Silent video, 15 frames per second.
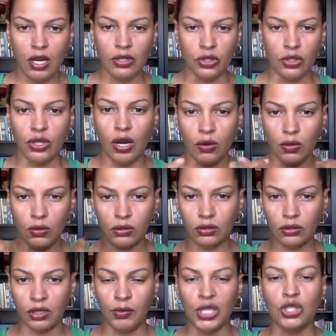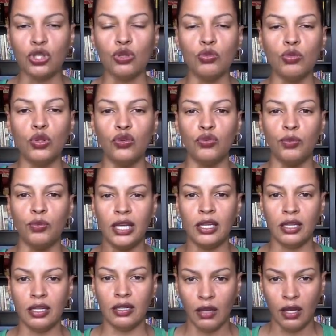the Me Too
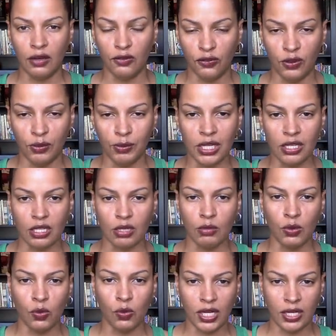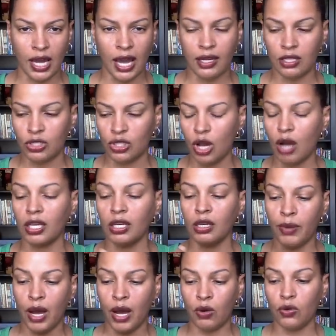movement and feminism and whatnot, and talking
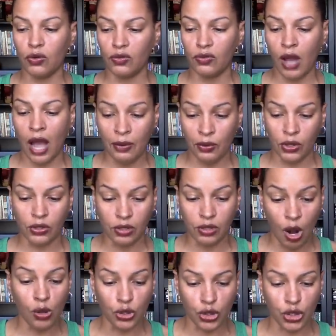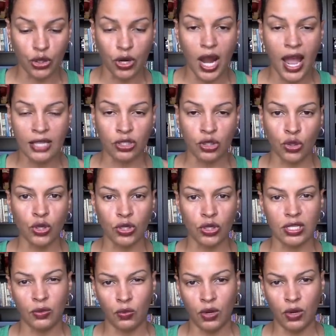about our culture as
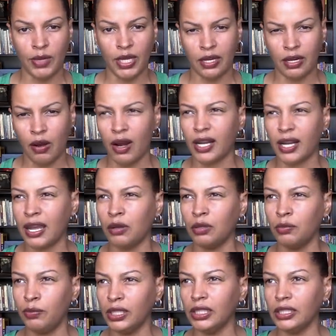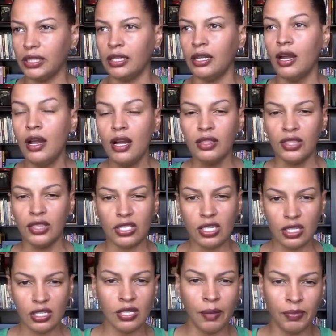girls and women and our accountability. This
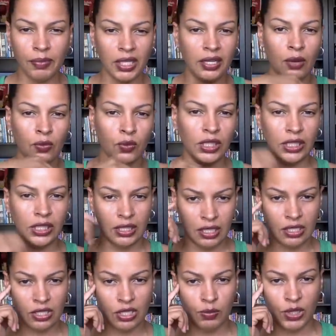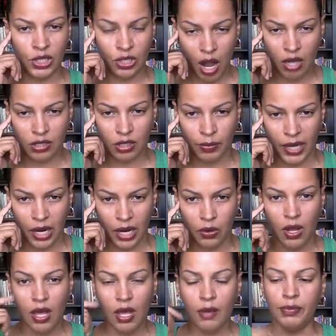is something that really needs to be talked
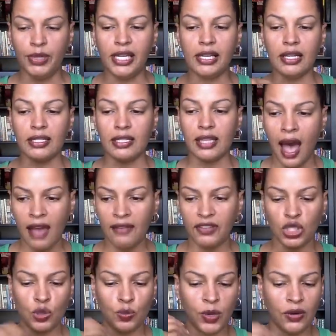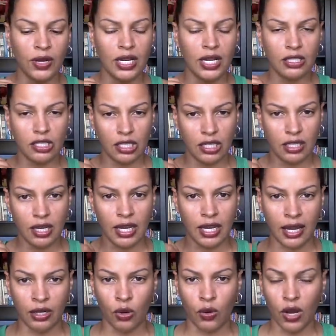about, because I've experienced it, and
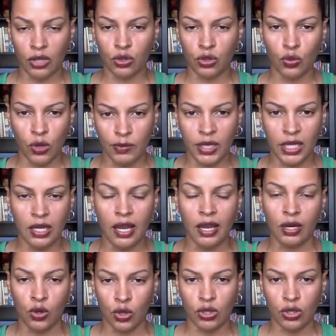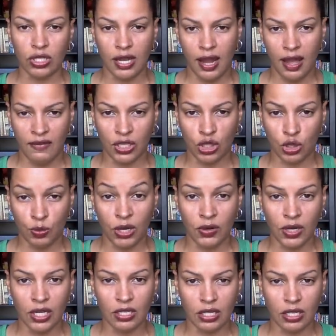I know other women and girls that have
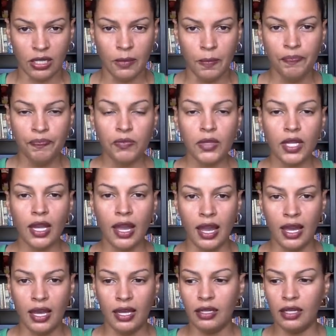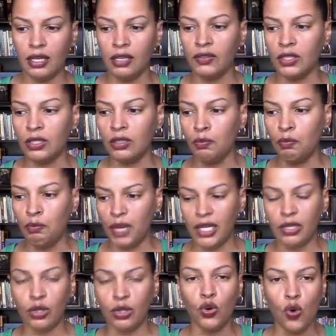experienced it, and even
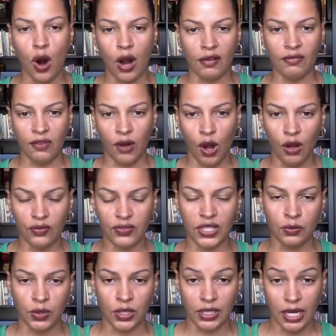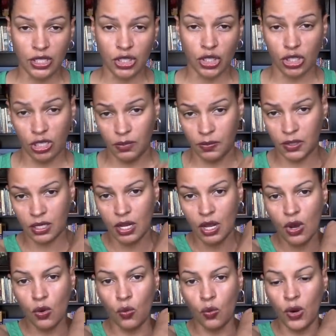men who are involved in relationships
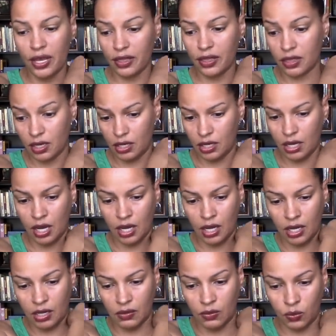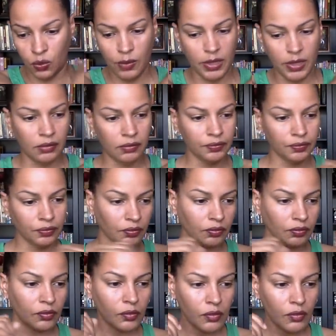with women
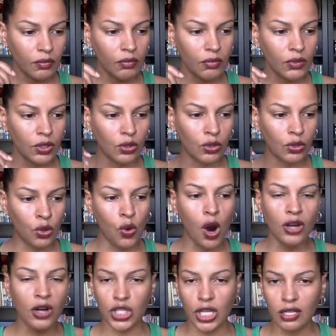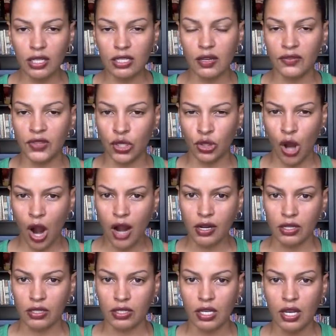who are jealous of their
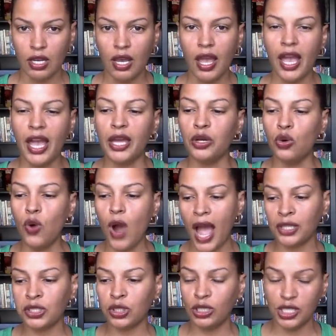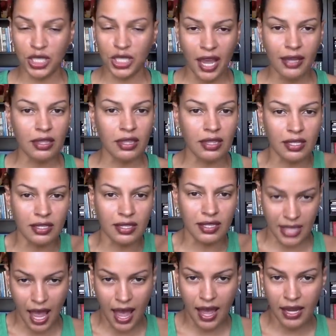daughters and who actually take the
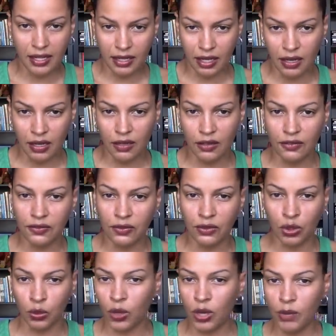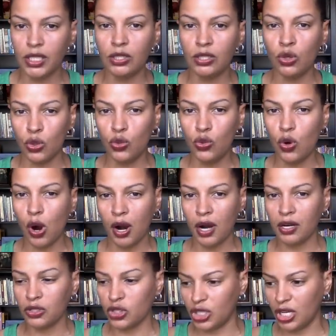side of the women who
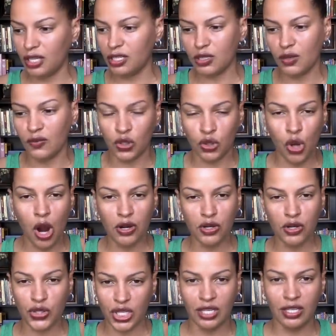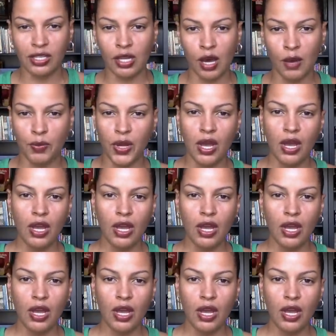are jealous of the daughters and end up,